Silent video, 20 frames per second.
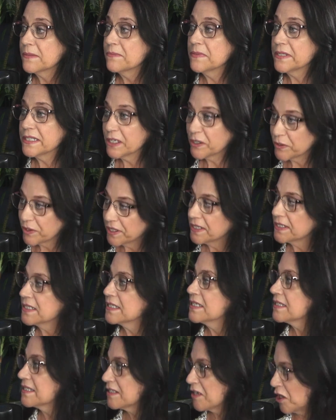some
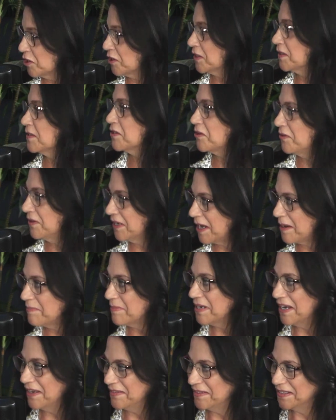serious discussions going
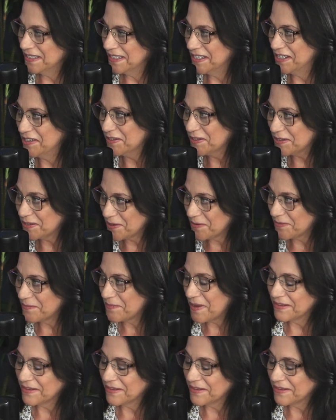on behind the scenes. So